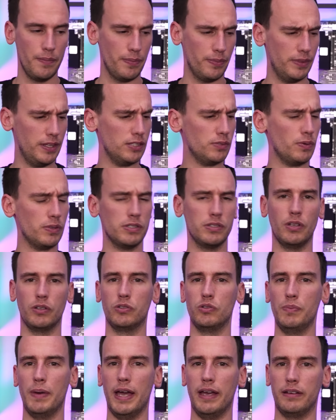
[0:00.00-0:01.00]
this was
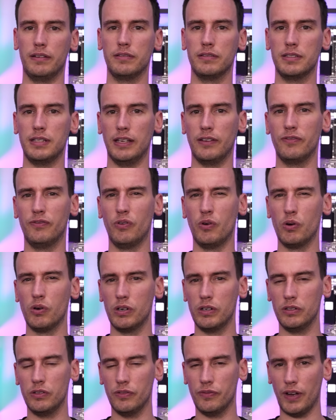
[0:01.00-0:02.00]
not too bad. It's like
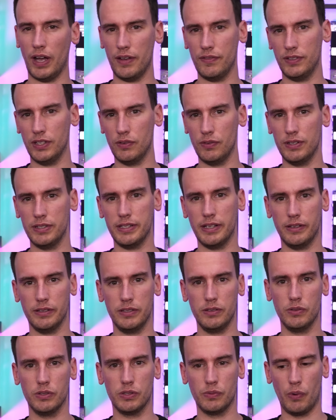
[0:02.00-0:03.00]
4 to 5 degrees
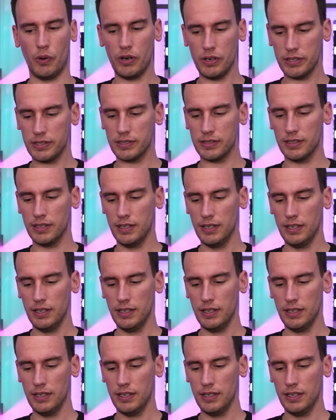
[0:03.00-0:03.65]
Celsius worse.